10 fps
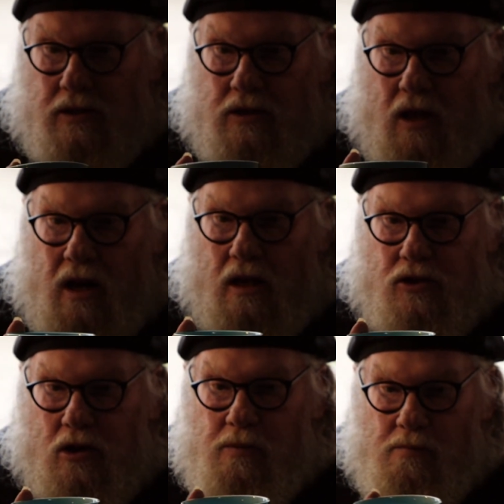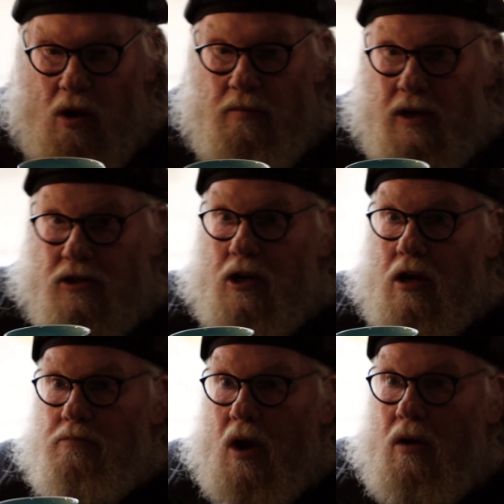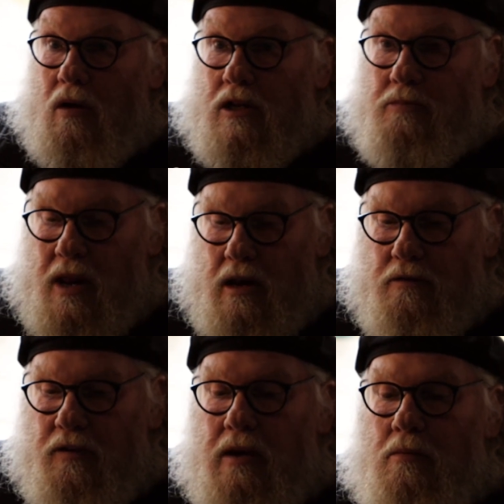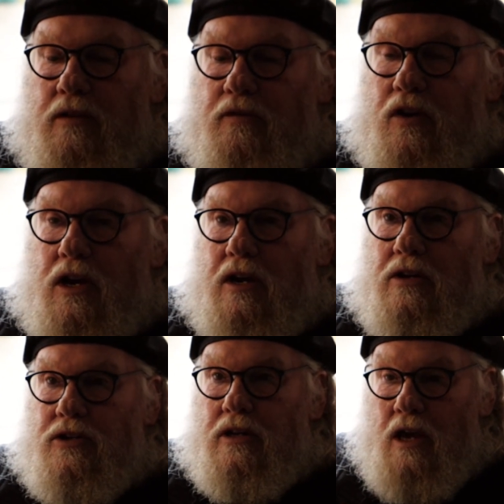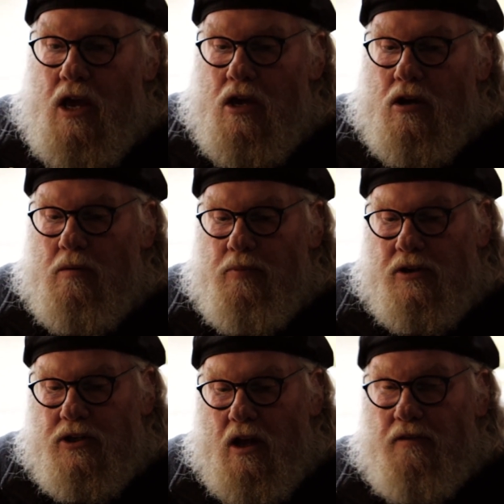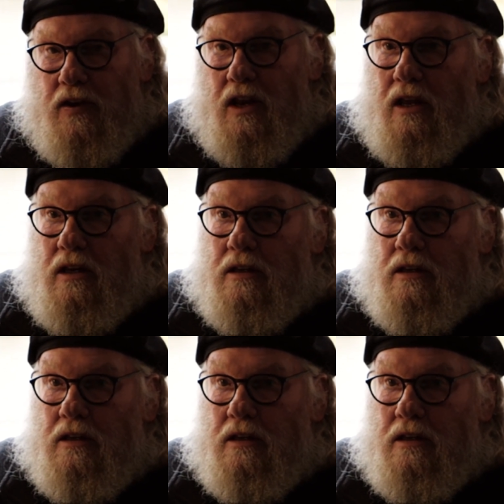It's not a Super Bowl, but it's a good bowl. It's been in the family for years, and you can put stuff in it,